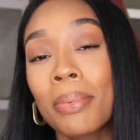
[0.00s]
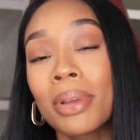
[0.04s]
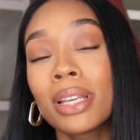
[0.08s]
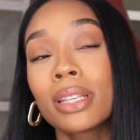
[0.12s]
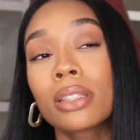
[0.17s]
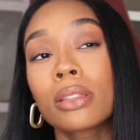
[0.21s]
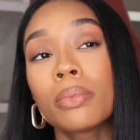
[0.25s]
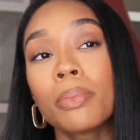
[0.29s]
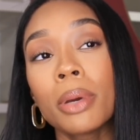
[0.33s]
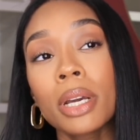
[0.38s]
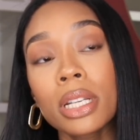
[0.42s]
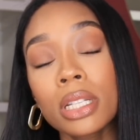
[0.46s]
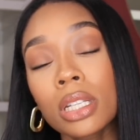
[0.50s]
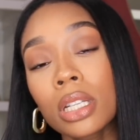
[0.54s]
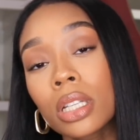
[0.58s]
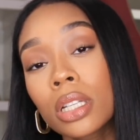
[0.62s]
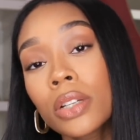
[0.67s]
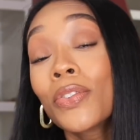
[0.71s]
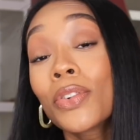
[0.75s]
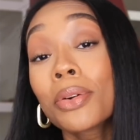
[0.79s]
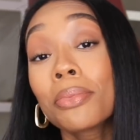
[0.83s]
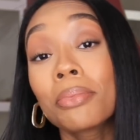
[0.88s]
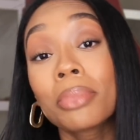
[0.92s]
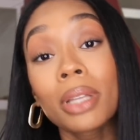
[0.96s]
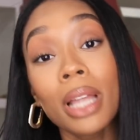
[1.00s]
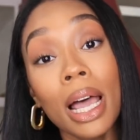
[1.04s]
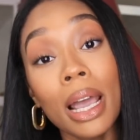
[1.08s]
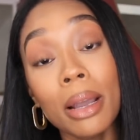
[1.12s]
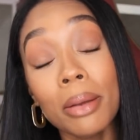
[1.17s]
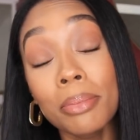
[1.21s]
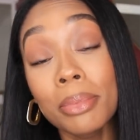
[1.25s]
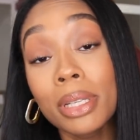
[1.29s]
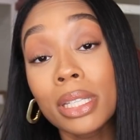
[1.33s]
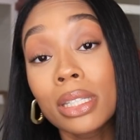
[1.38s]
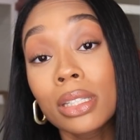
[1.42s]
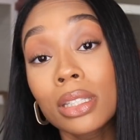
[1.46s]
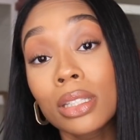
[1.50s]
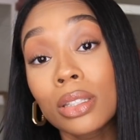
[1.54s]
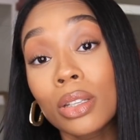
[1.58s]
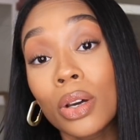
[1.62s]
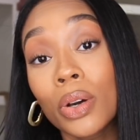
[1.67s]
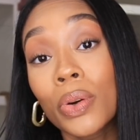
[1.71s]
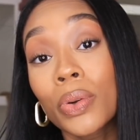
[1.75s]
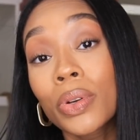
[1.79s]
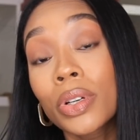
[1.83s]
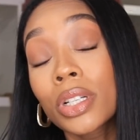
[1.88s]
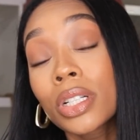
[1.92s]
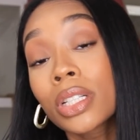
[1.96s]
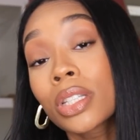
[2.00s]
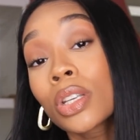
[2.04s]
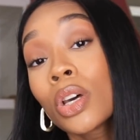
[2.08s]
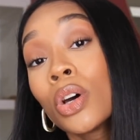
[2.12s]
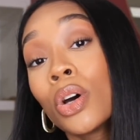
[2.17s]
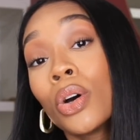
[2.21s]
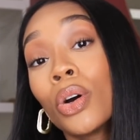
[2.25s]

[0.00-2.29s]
especially for Black business owners